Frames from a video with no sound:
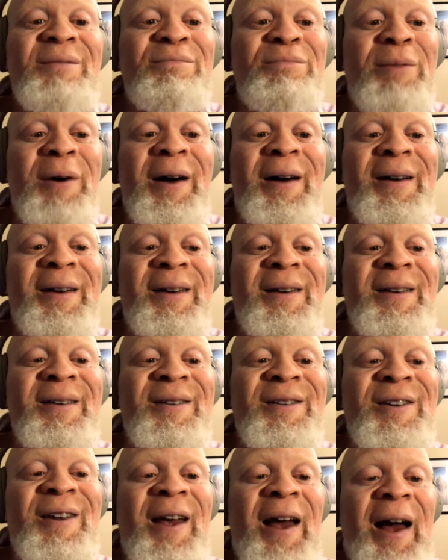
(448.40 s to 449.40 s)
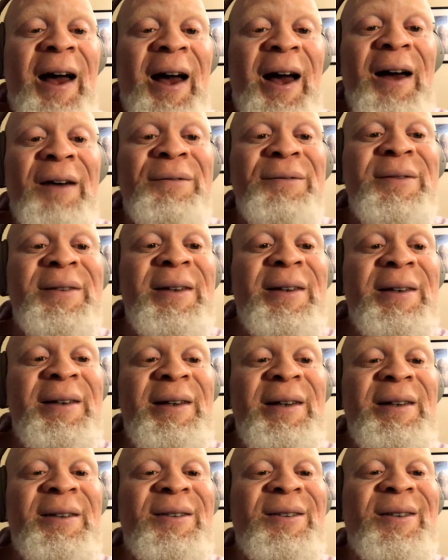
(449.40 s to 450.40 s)
But you have to
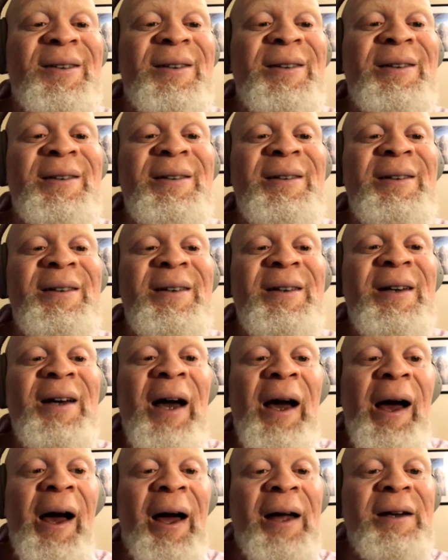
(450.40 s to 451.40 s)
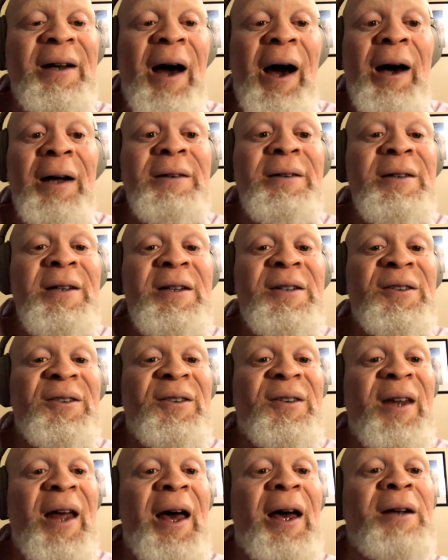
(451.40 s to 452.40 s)
listen and
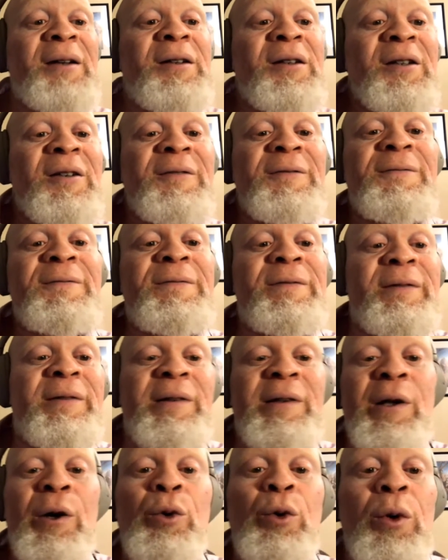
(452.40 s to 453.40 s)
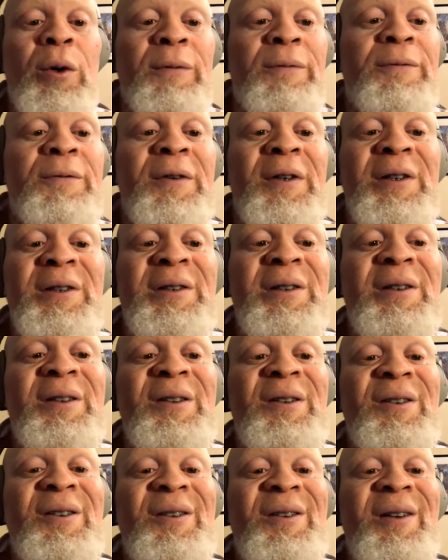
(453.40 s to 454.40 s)
understand the flow of
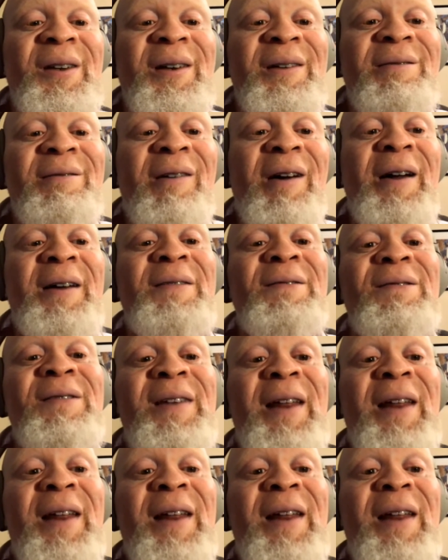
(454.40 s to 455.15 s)
things, right?